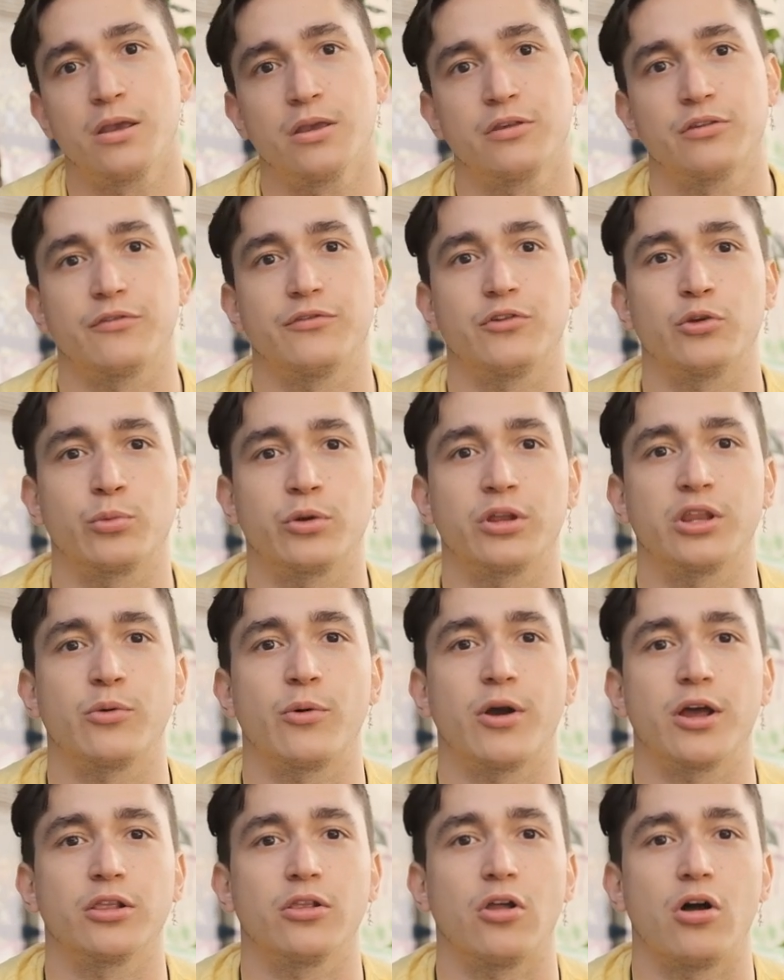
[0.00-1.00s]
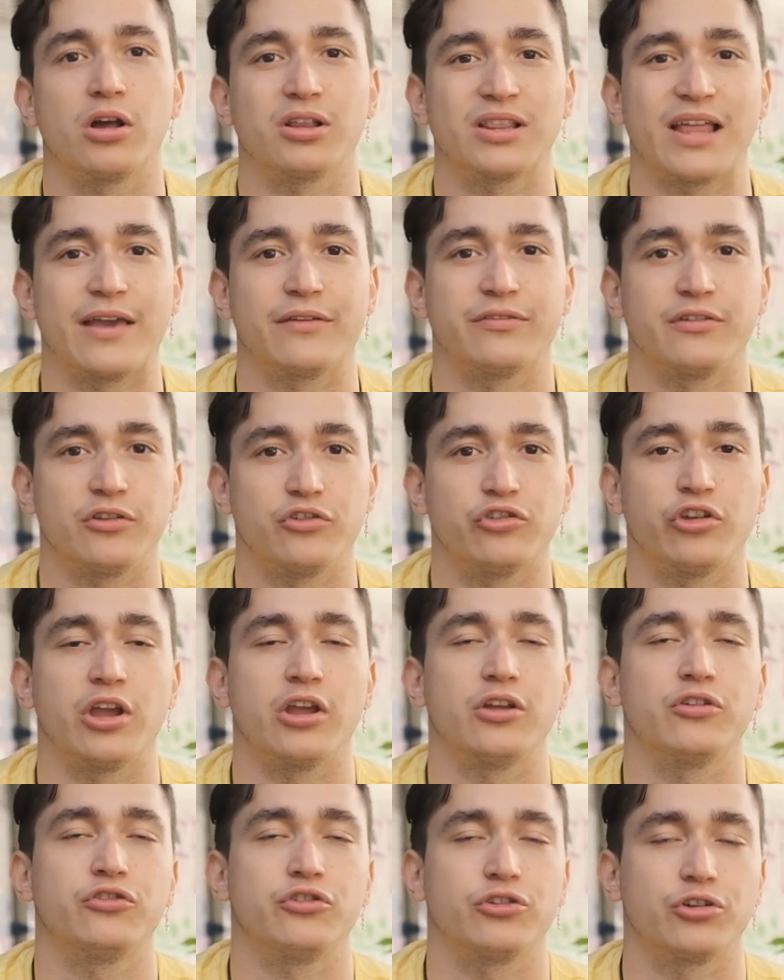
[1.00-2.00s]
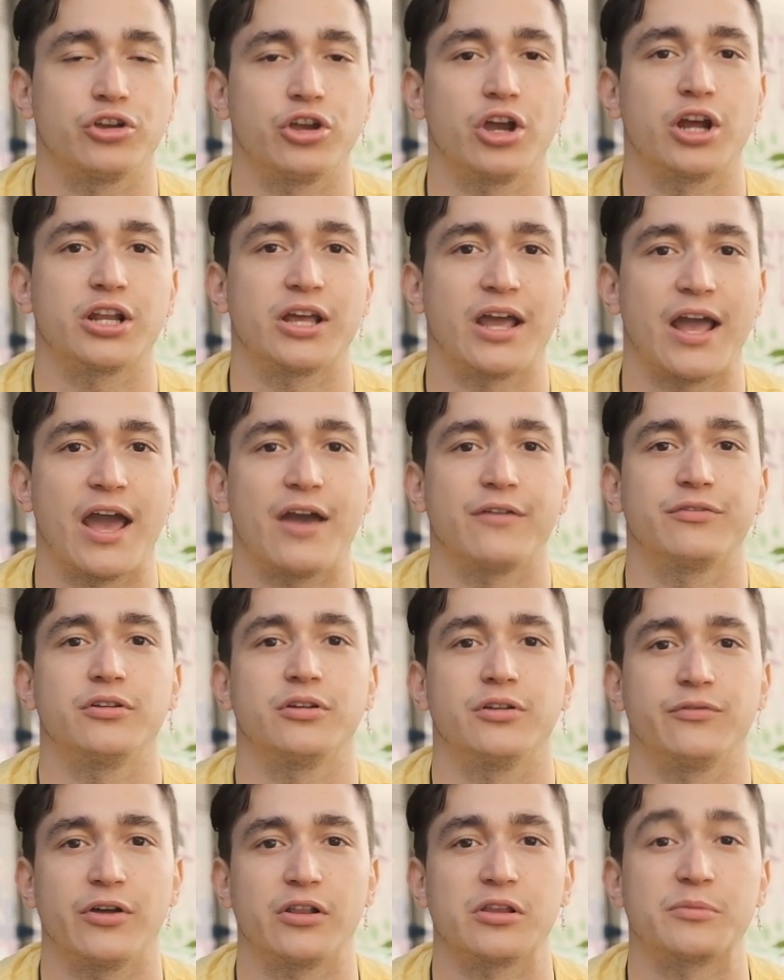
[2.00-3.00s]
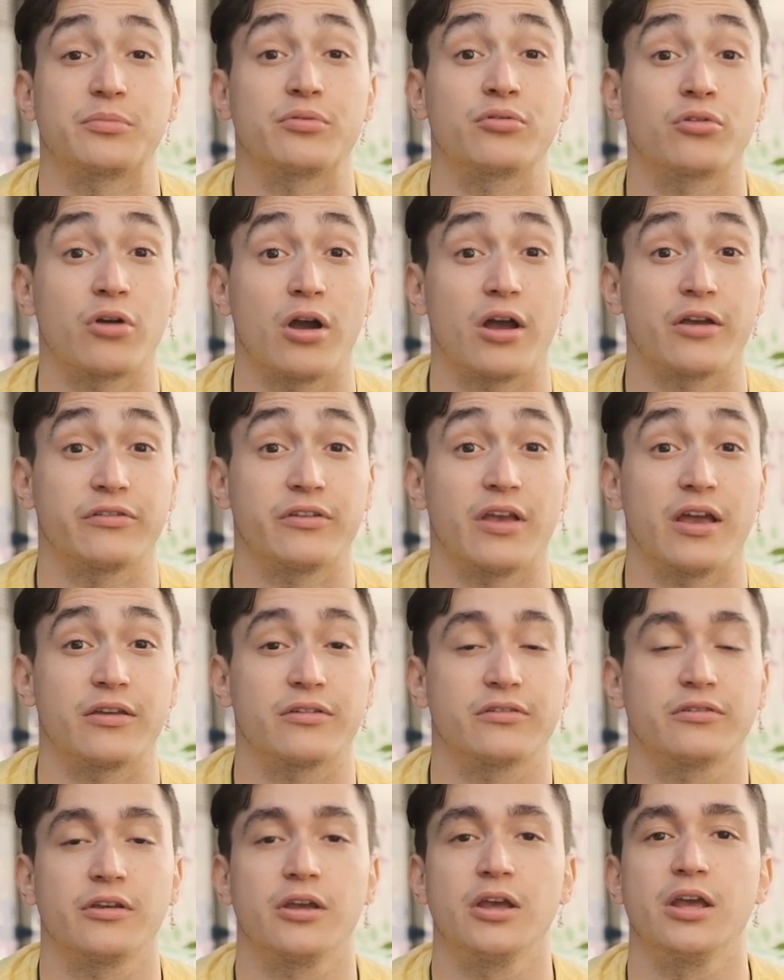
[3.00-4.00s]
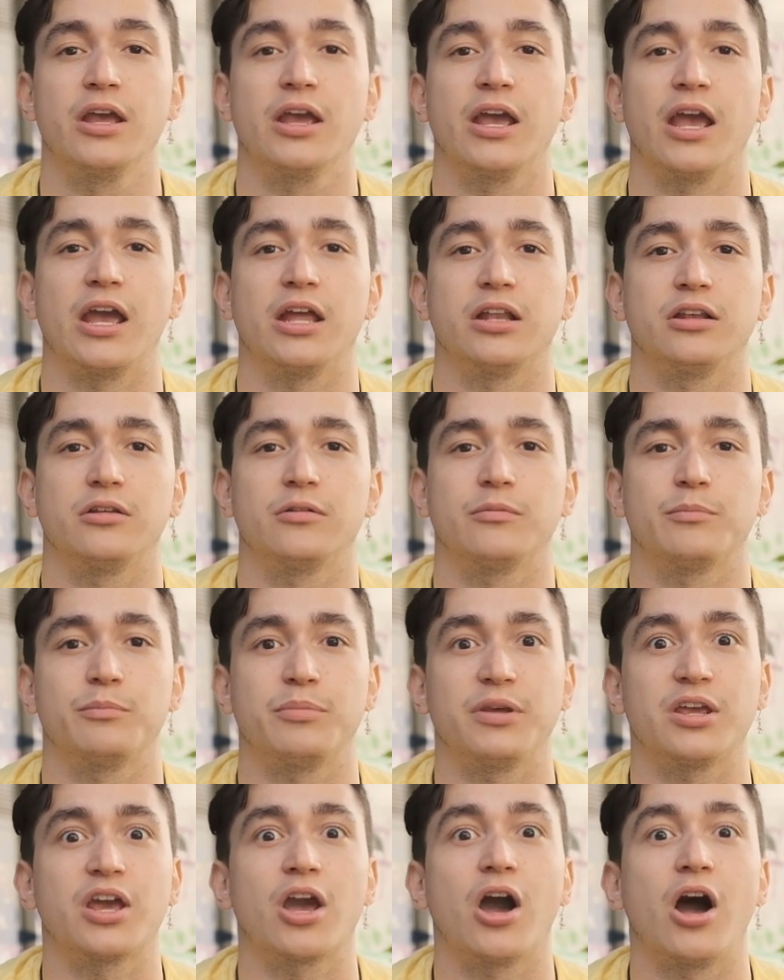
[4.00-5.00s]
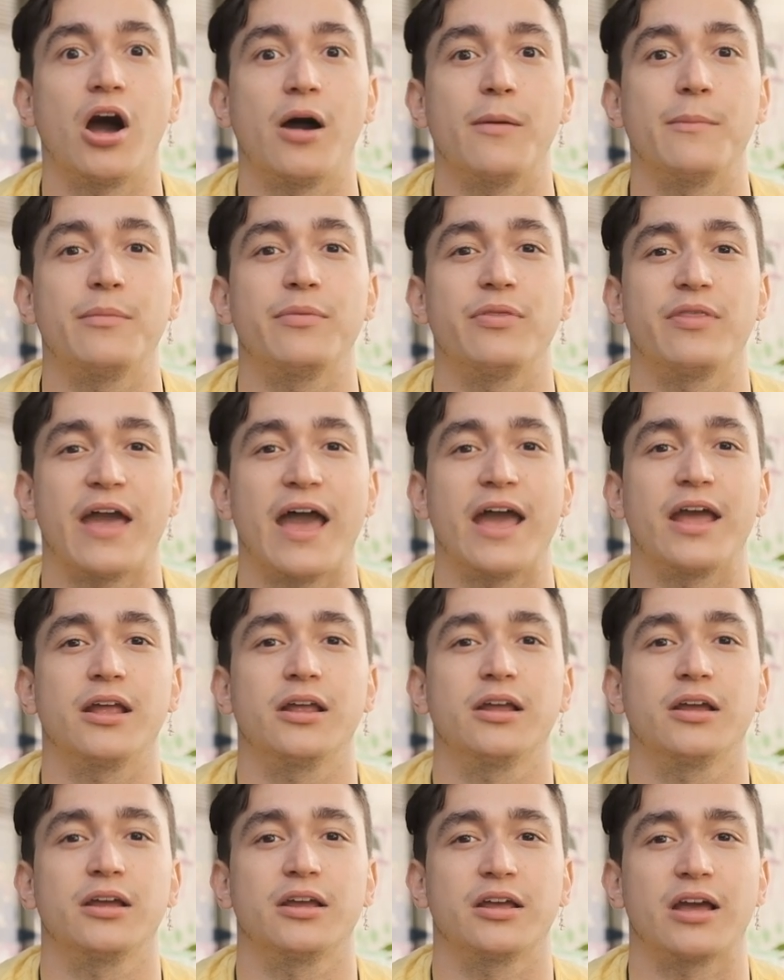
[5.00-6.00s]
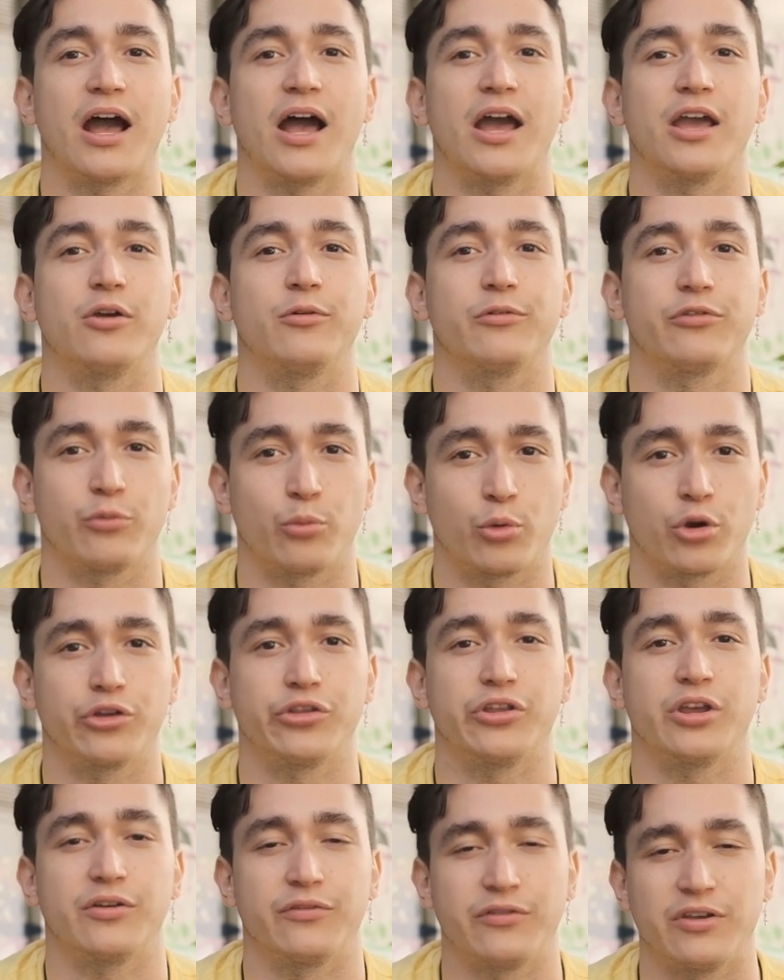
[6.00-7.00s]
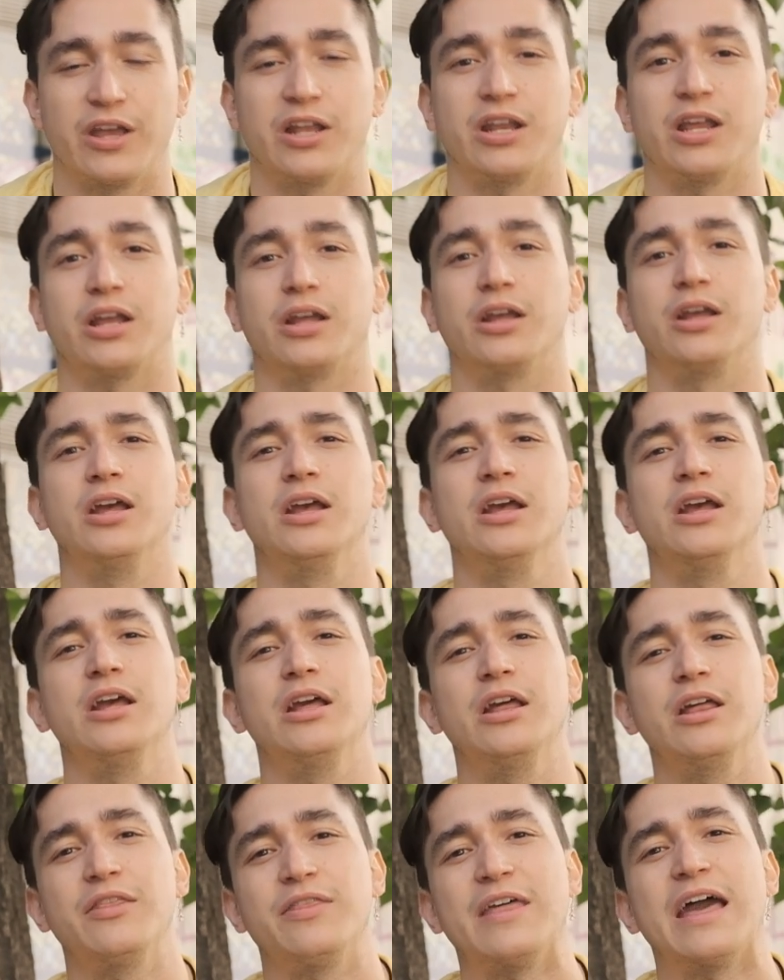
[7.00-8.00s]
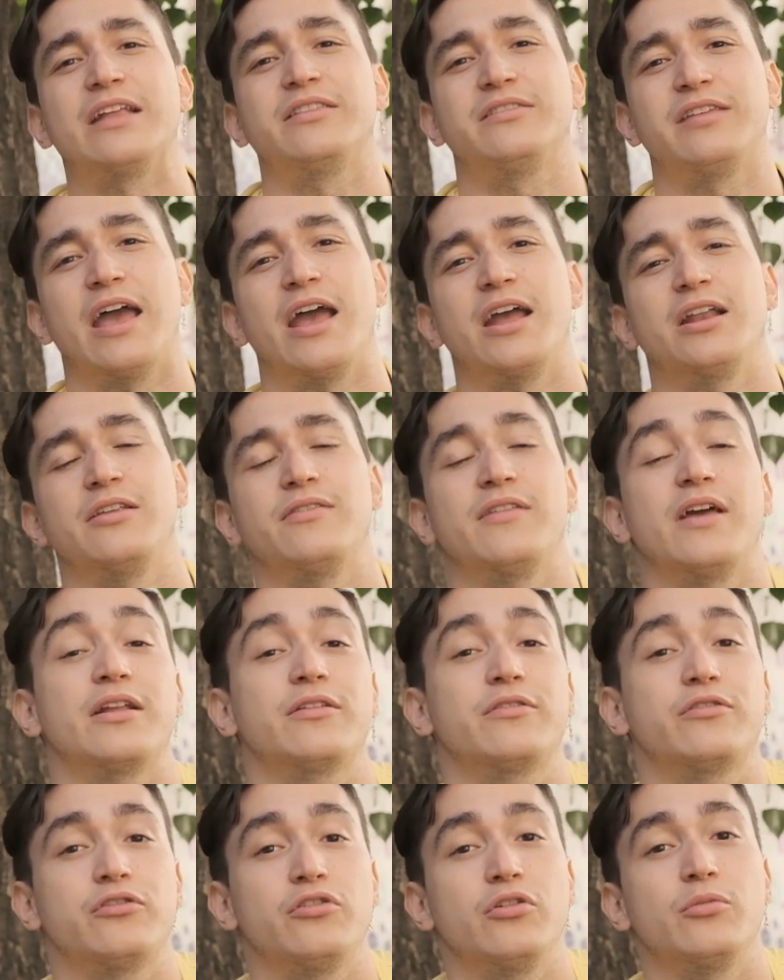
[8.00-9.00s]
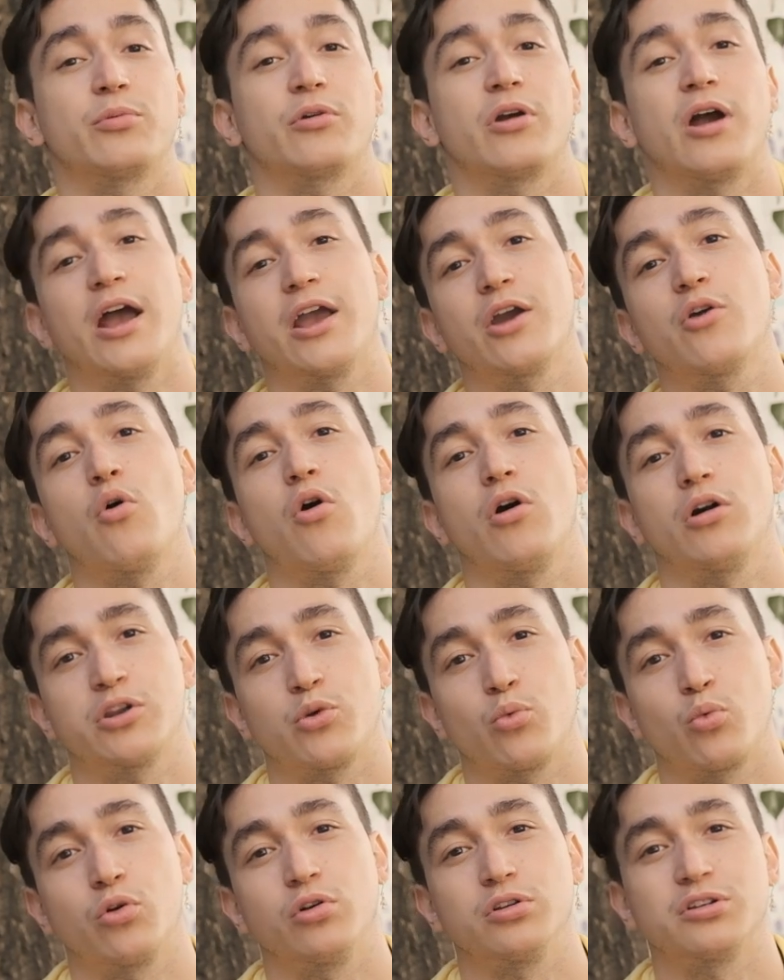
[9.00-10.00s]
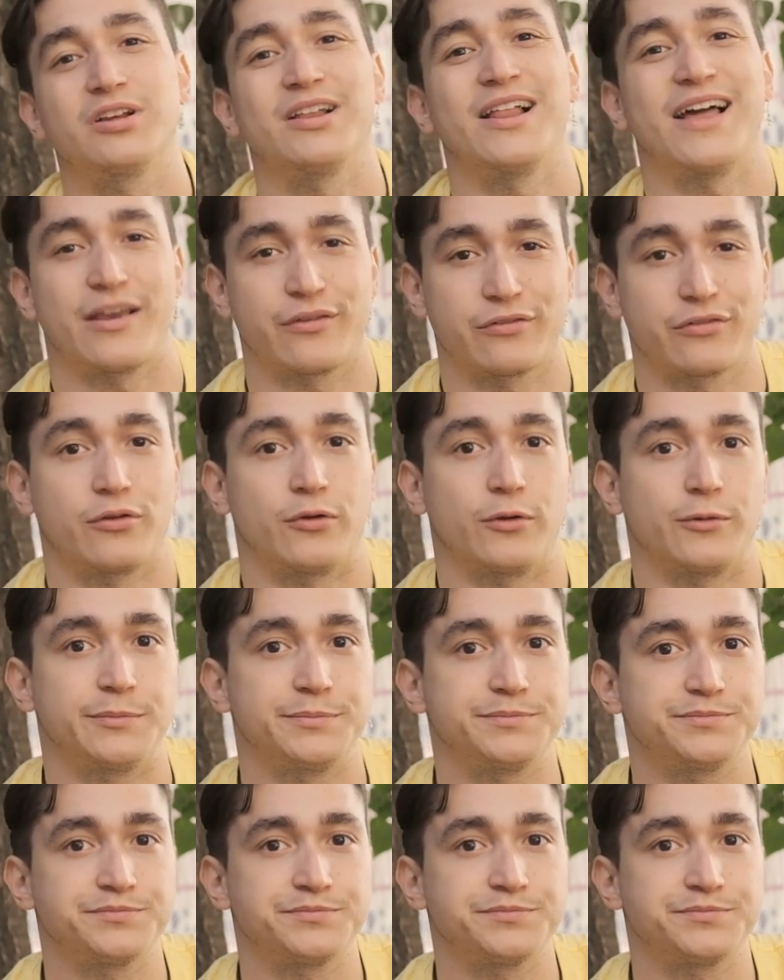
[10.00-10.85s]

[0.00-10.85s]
So if you really want long-lasting change, you're going to have to develop process and become that guy who's worthy of getting that ten and that super high quality world-class girl.